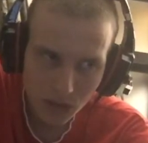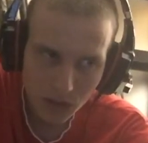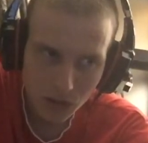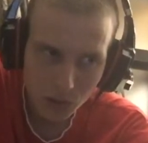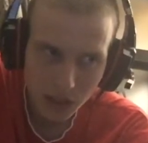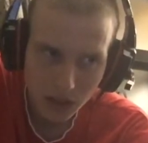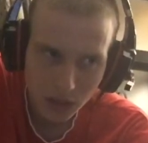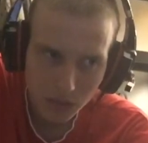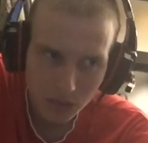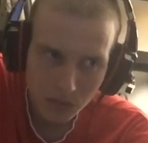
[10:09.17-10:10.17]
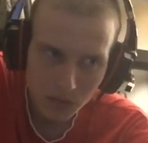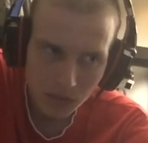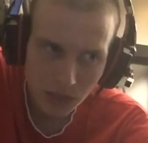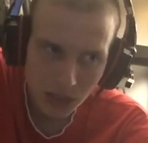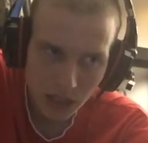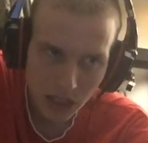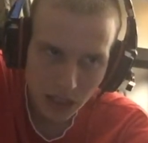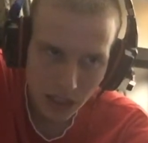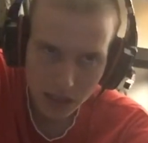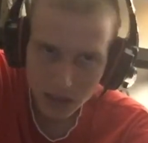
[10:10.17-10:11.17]
to beat them.
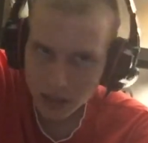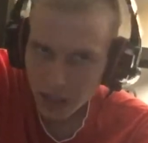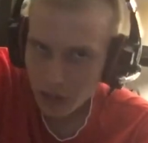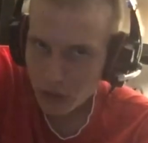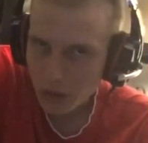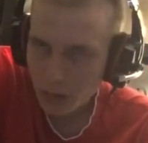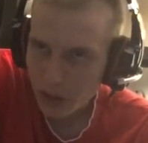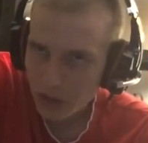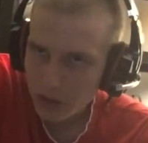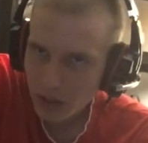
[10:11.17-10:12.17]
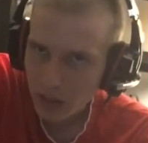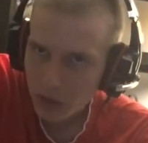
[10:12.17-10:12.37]
Yes, the Dodgers were the better team.